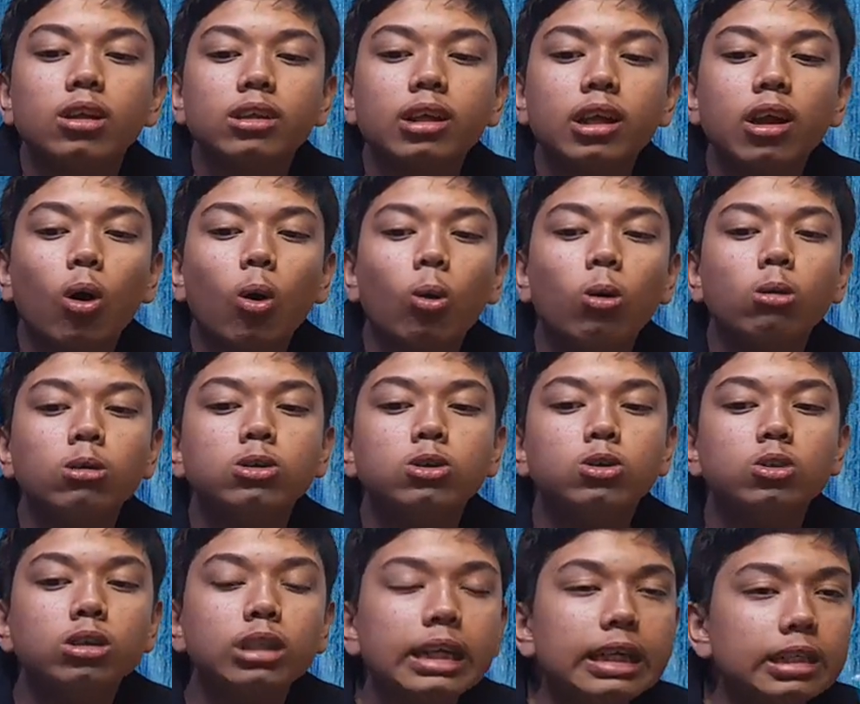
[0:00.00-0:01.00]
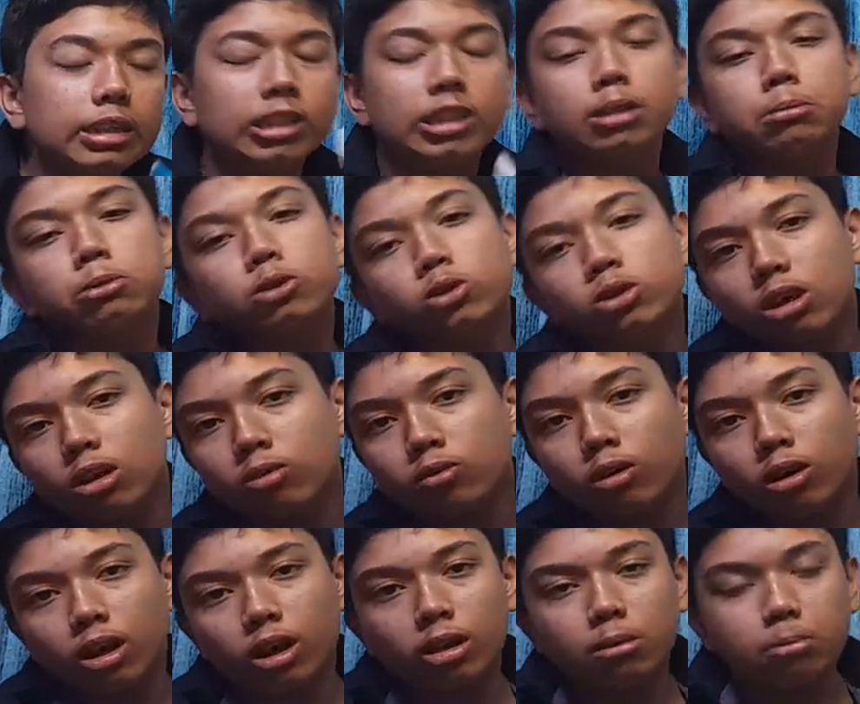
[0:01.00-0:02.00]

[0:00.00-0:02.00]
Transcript: There also the distribution of water